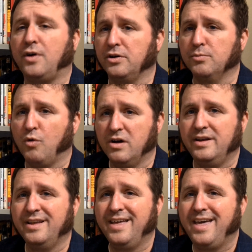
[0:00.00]
Volume
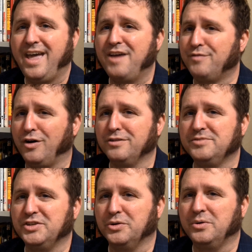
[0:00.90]
1 and
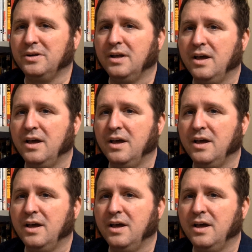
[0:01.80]
Volume 2.